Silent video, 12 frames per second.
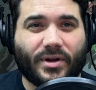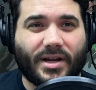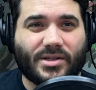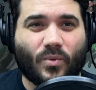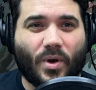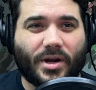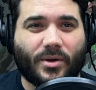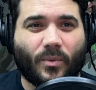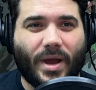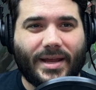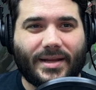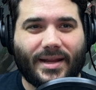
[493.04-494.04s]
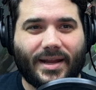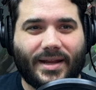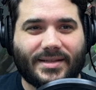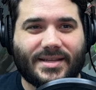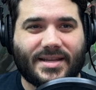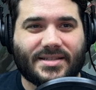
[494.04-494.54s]
It is one in a white, and
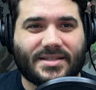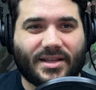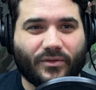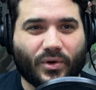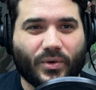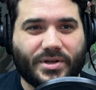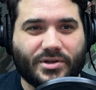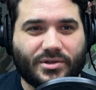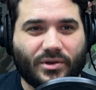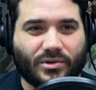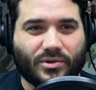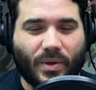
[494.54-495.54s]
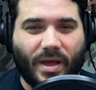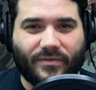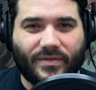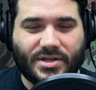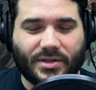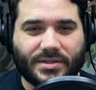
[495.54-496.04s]
it says sliver creatures you control have
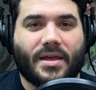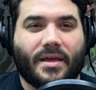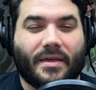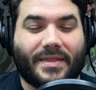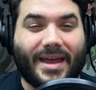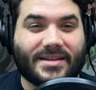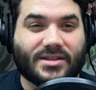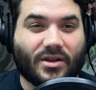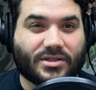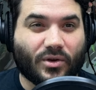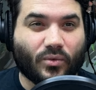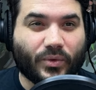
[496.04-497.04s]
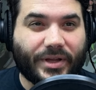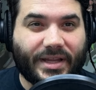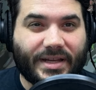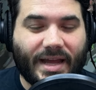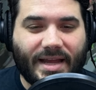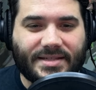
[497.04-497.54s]
vigilance. That is also really
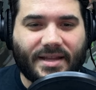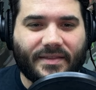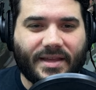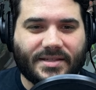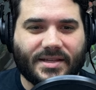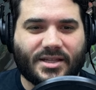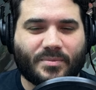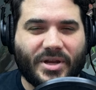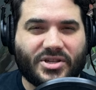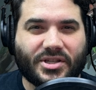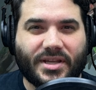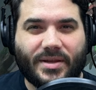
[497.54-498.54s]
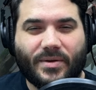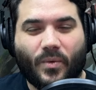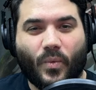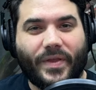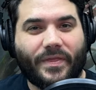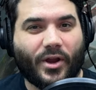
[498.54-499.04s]
nice in this, especially
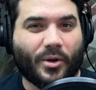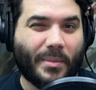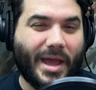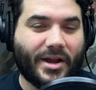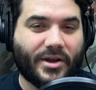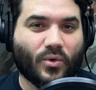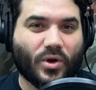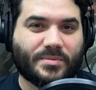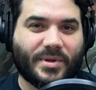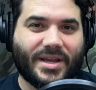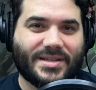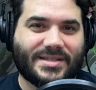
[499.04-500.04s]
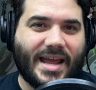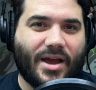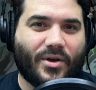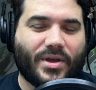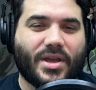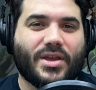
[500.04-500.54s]
when they're mana dorks, because
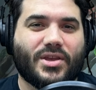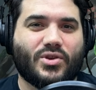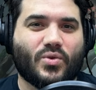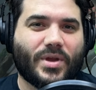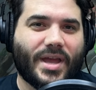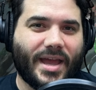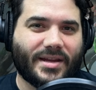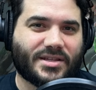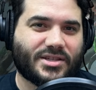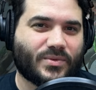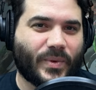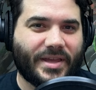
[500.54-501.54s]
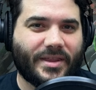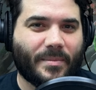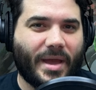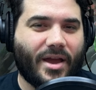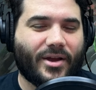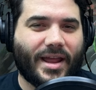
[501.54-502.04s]
now you can swing them
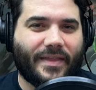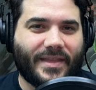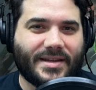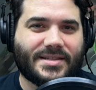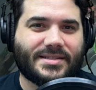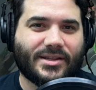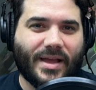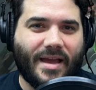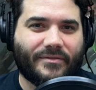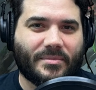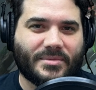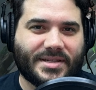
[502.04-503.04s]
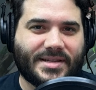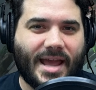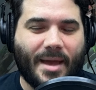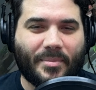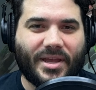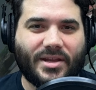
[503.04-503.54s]
out and then still have them to
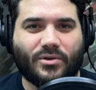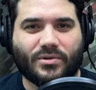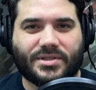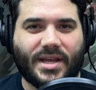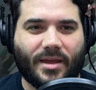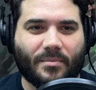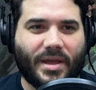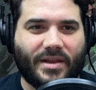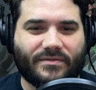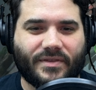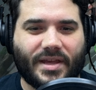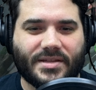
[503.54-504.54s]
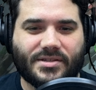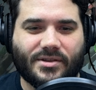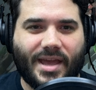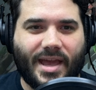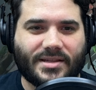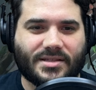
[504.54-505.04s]
tap in your second main phase to
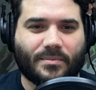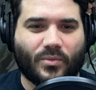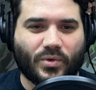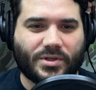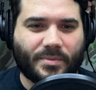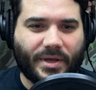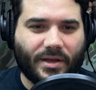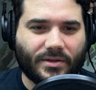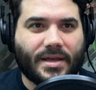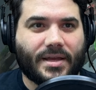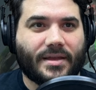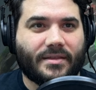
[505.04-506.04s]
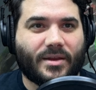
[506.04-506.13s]
cast more spells.